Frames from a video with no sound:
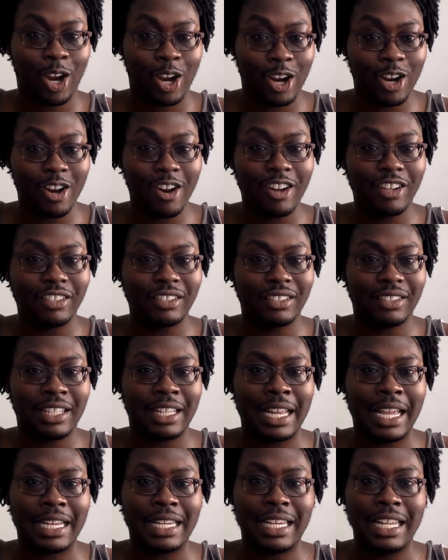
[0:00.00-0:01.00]
HERS
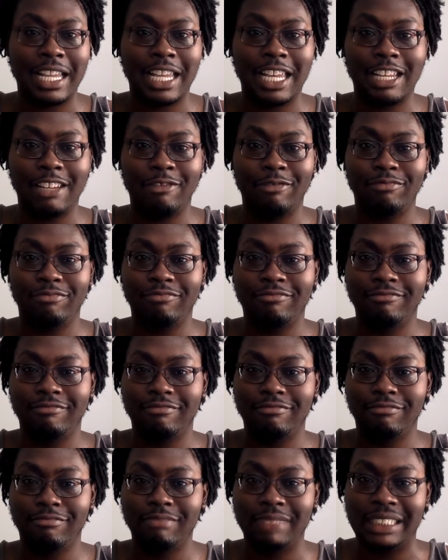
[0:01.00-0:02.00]
than I did
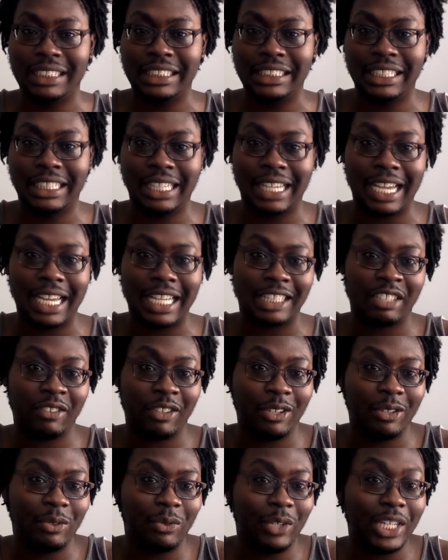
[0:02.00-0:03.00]
the last
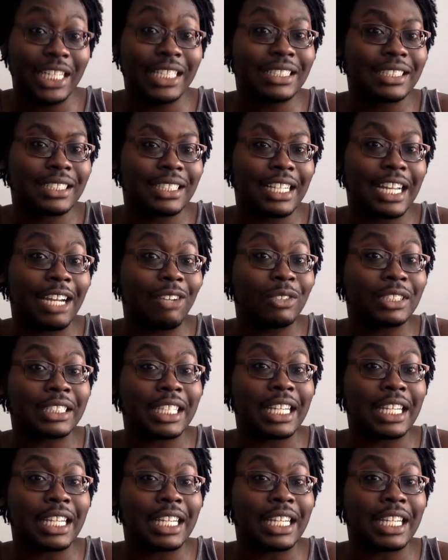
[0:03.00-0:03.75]
few weeks that I was